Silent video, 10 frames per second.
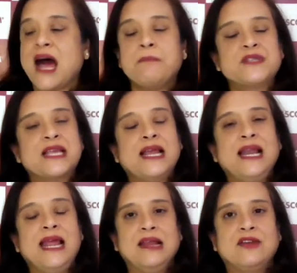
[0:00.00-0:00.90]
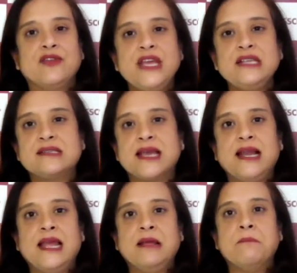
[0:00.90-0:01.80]
upskilling,
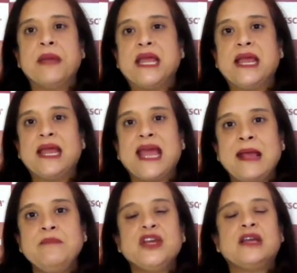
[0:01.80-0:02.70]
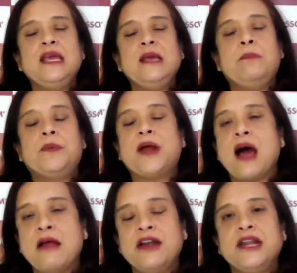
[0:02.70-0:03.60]
reskilling became the key
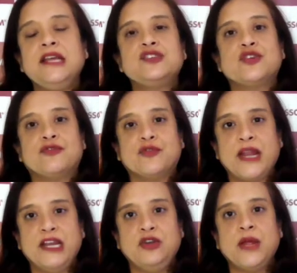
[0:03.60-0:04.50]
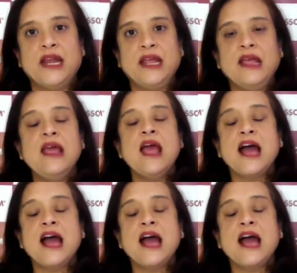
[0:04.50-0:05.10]
priorities of 2020.